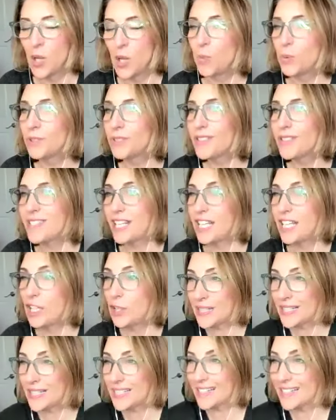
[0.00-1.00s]
We'll see you
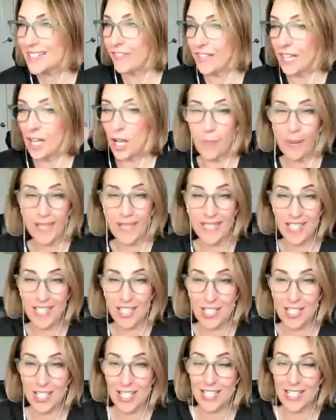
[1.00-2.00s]
in VIP
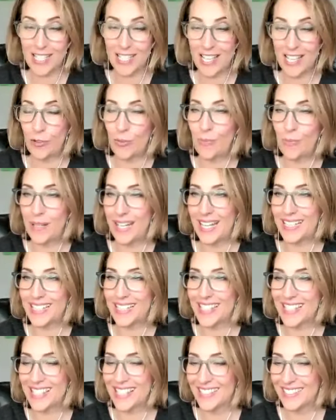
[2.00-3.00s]
starts in 7
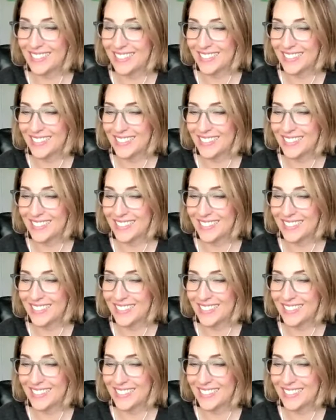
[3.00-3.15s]
minutes.